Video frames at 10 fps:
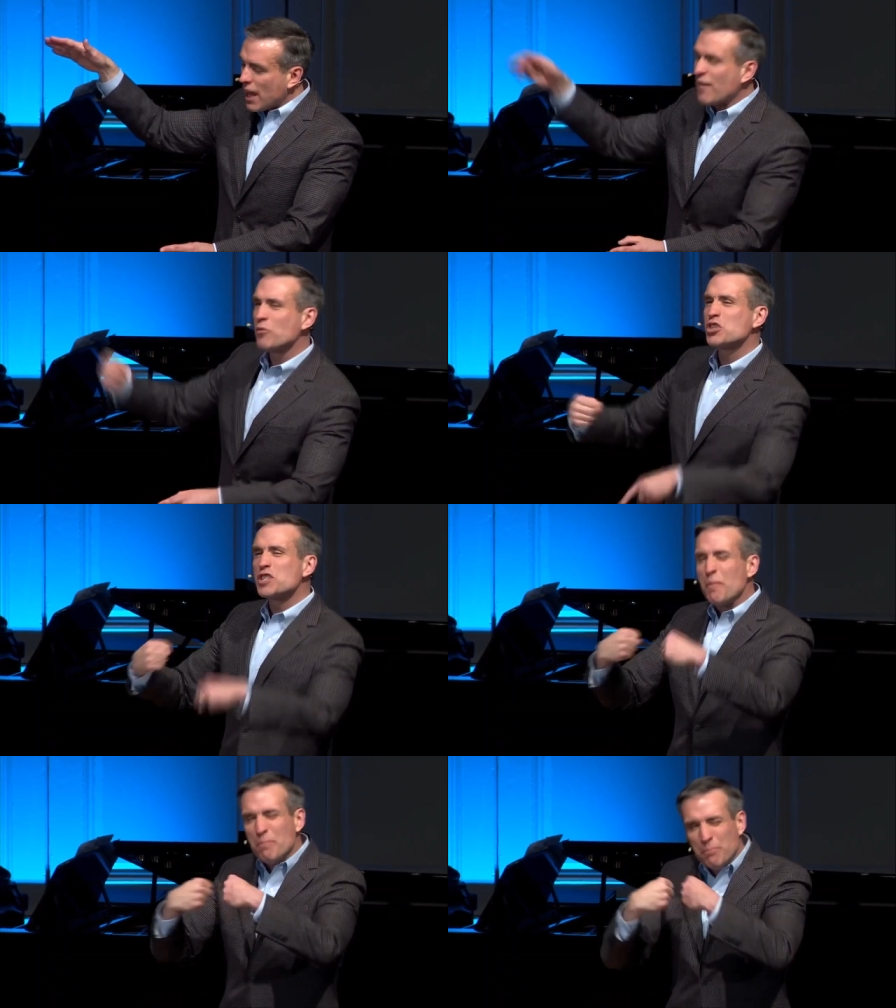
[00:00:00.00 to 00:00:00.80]
if I was
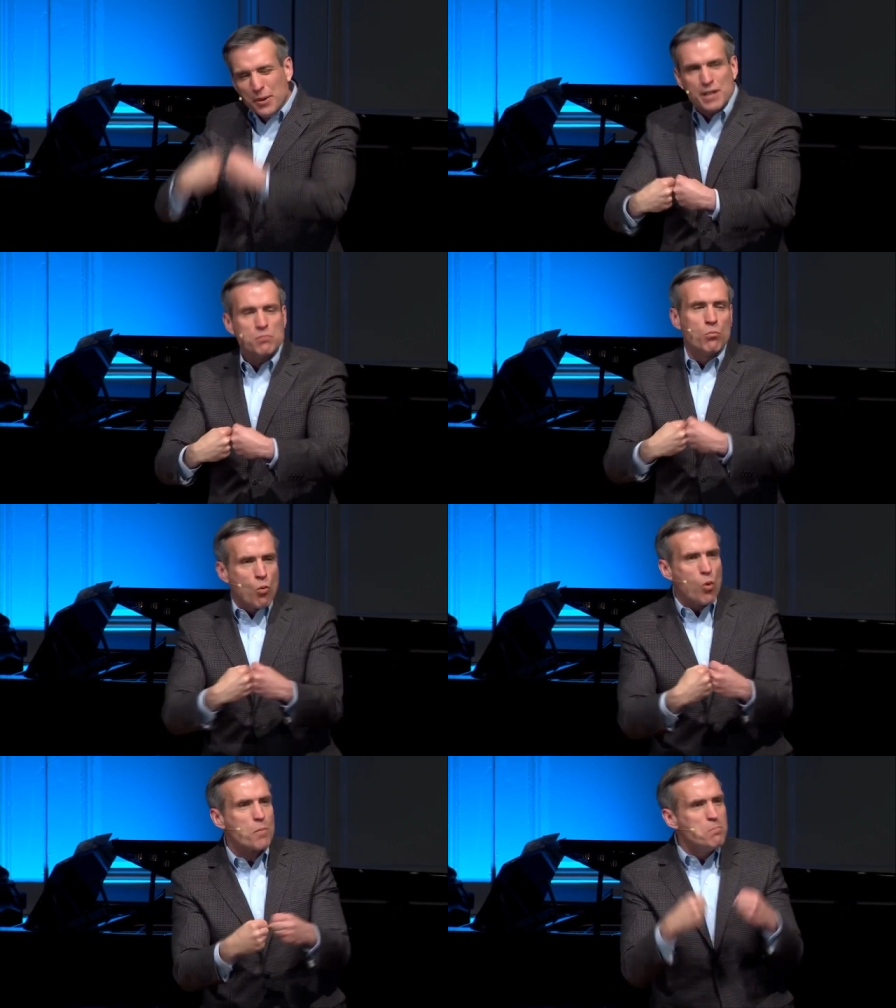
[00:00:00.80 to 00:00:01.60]
just a bit
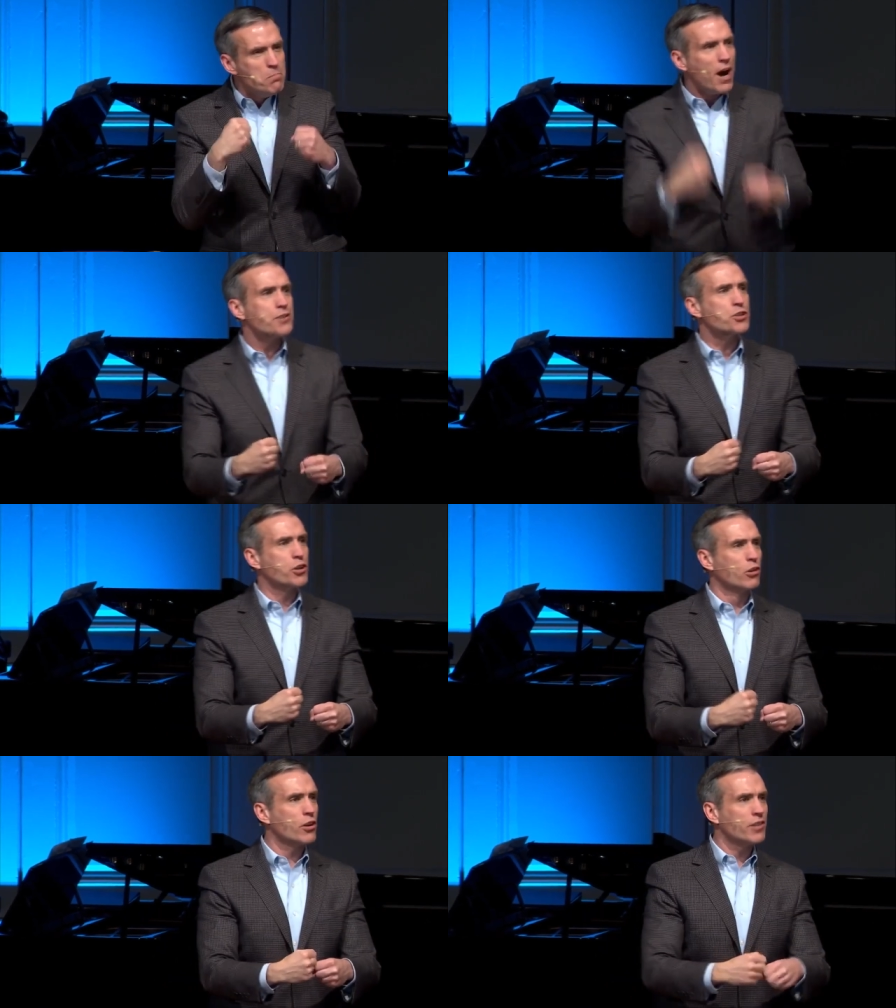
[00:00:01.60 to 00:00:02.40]
more
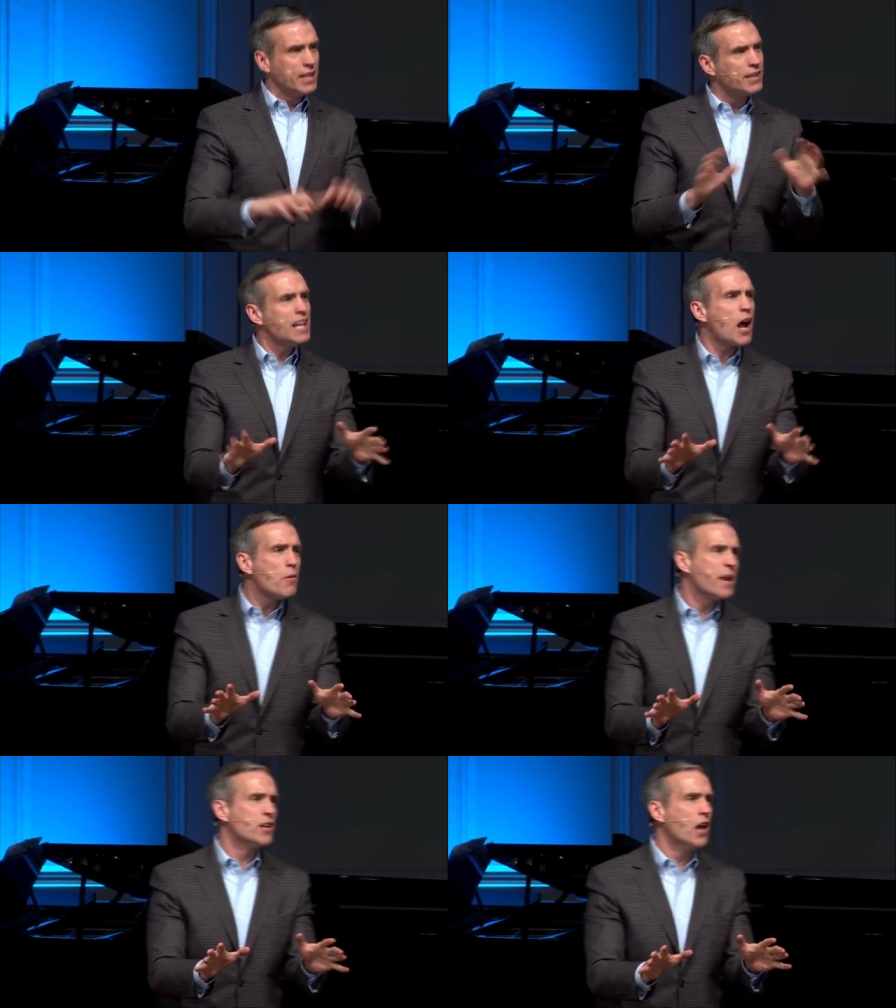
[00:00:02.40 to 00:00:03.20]
muscular, then, then
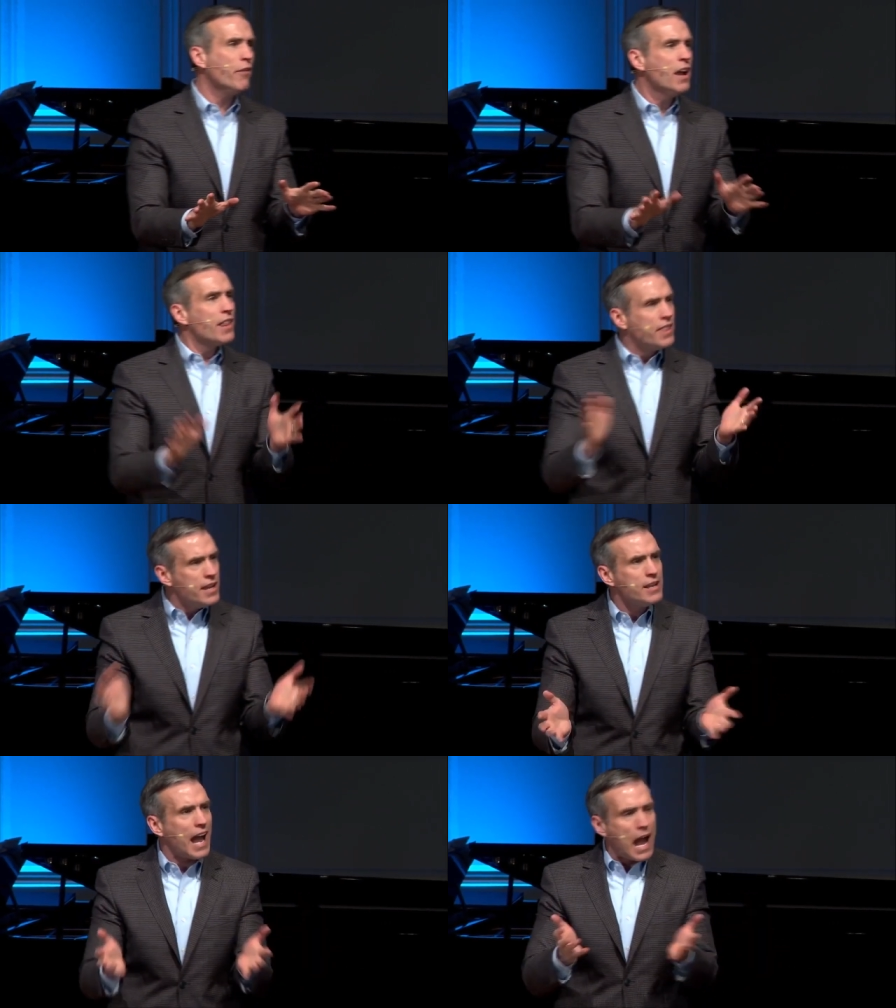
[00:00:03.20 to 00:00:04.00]
I'll be enough.
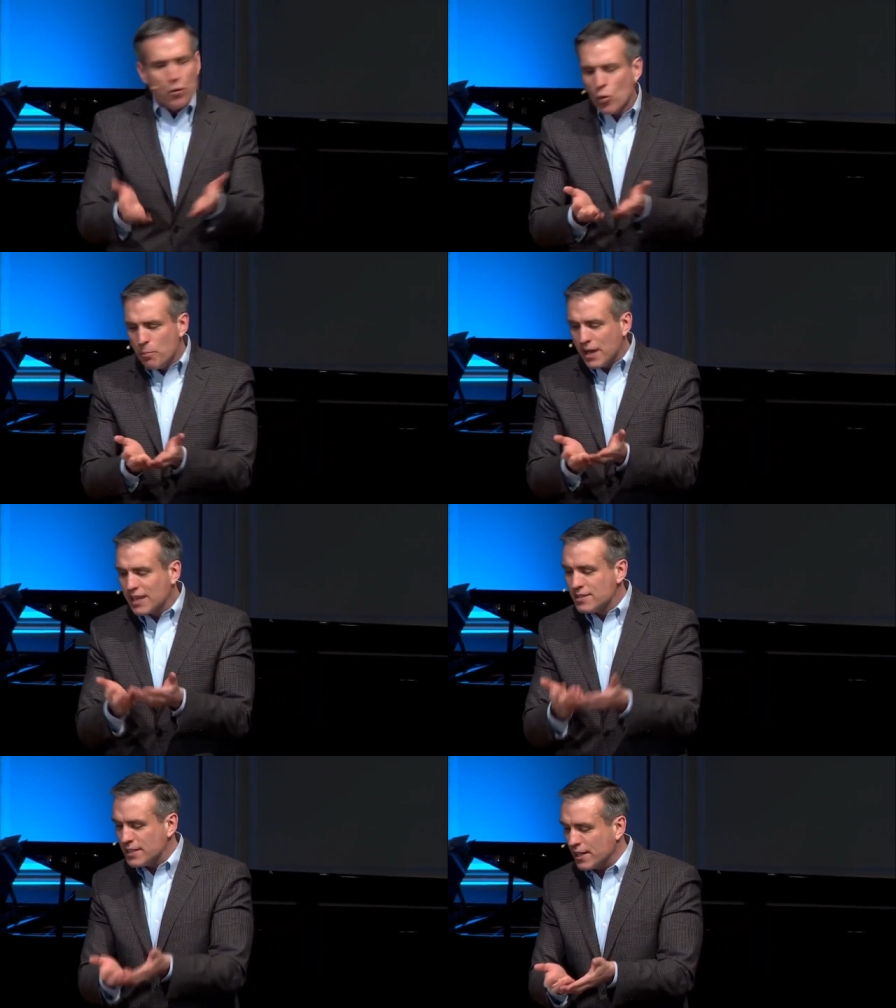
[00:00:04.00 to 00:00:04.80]
Then I will be
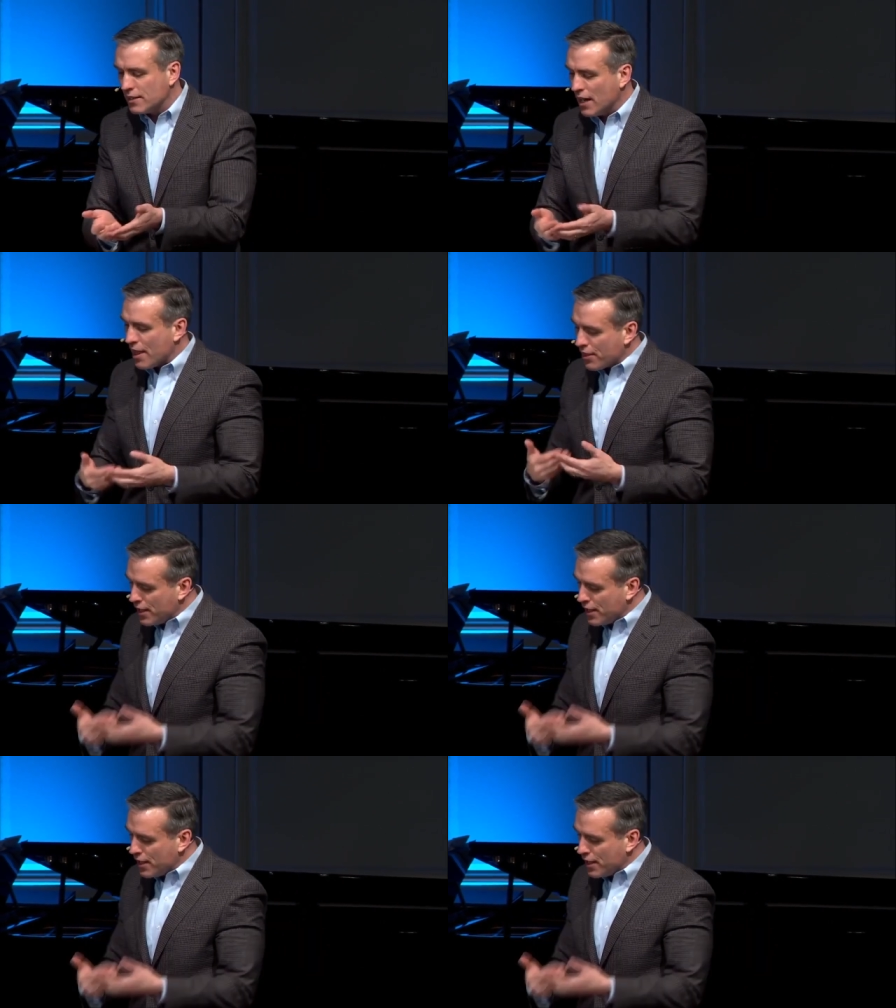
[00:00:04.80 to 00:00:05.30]
content.